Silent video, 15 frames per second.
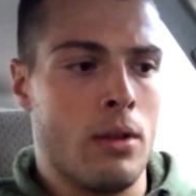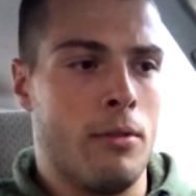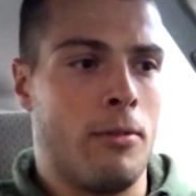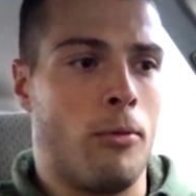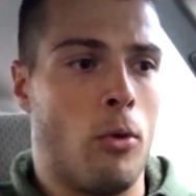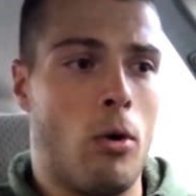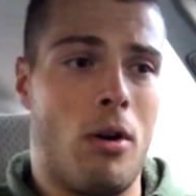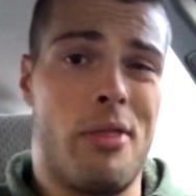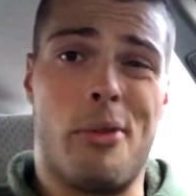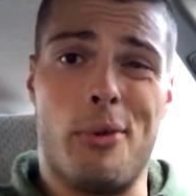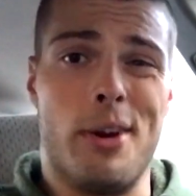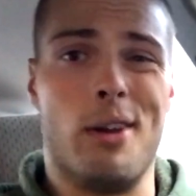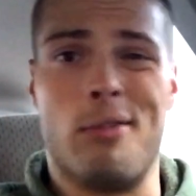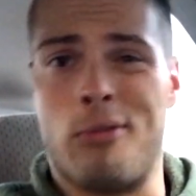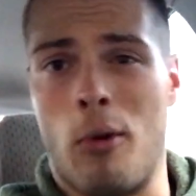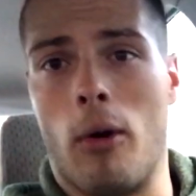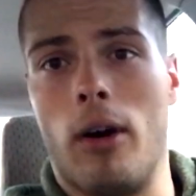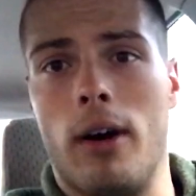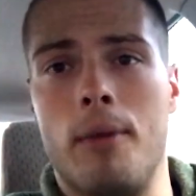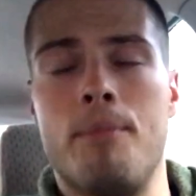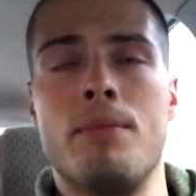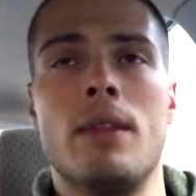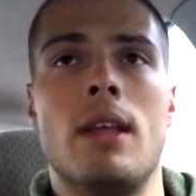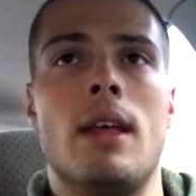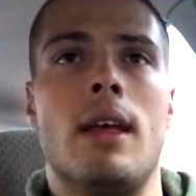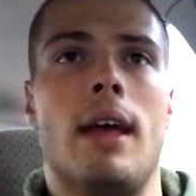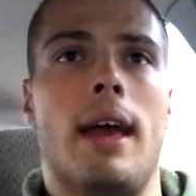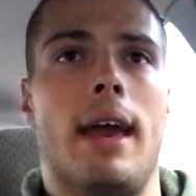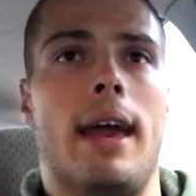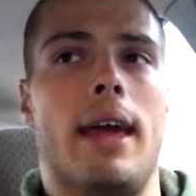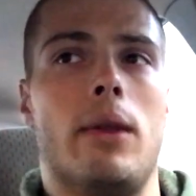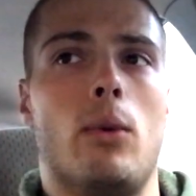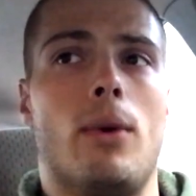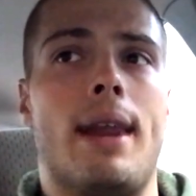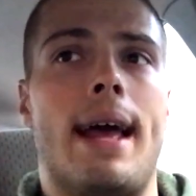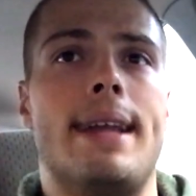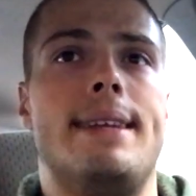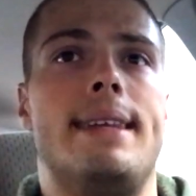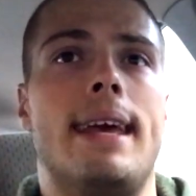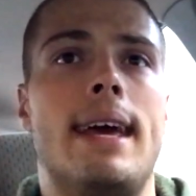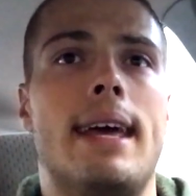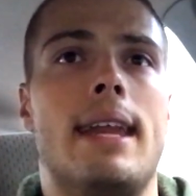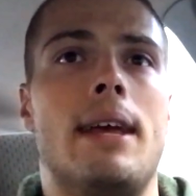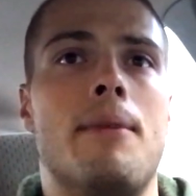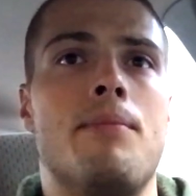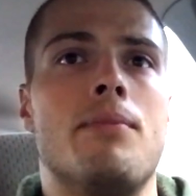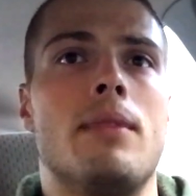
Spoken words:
for 3 to 4. And what I did